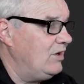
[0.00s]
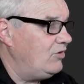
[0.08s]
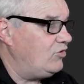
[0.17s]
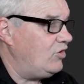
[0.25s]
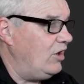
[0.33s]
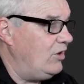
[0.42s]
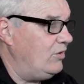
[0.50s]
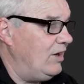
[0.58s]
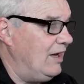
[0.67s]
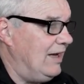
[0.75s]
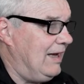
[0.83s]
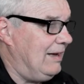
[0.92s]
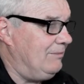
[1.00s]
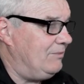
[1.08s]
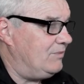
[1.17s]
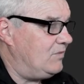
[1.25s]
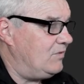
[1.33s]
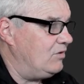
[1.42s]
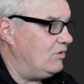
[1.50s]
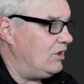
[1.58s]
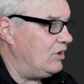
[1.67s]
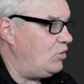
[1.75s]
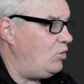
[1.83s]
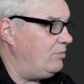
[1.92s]
So the
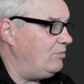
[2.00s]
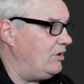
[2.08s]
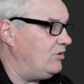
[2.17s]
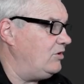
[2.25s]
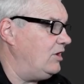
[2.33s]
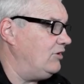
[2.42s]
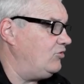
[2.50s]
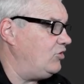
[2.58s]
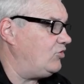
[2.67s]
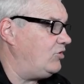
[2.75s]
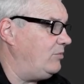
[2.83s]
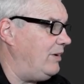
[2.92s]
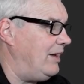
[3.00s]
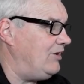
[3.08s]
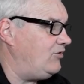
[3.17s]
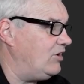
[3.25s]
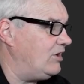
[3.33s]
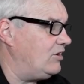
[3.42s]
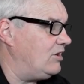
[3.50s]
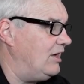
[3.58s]
equipment, just the basic